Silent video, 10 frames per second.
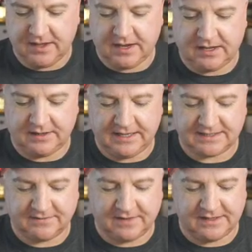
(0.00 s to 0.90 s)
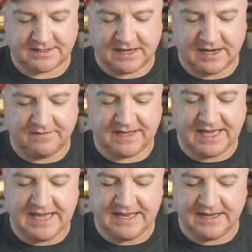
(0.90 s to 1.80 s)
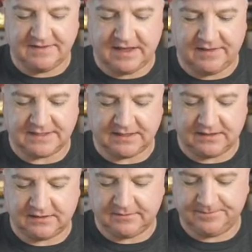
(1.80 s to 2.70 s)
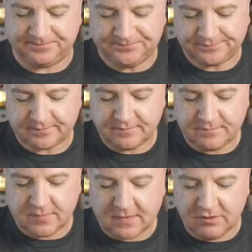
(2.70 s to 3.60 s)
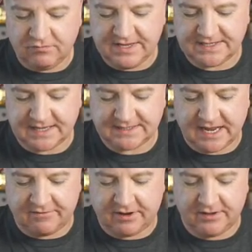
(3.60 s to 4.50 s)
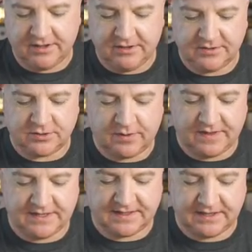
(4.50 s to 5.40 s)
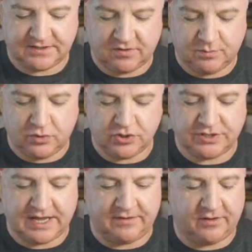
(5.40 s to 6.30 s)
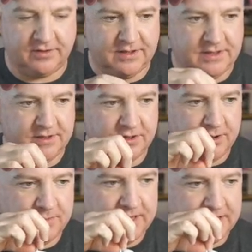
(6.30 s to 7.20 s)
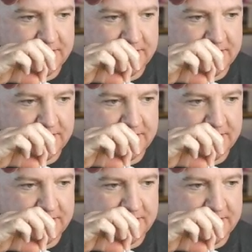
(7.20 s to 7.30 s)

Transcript: and it's kind of keyed in there. There's a little recessed area, so when these things sort of push together, it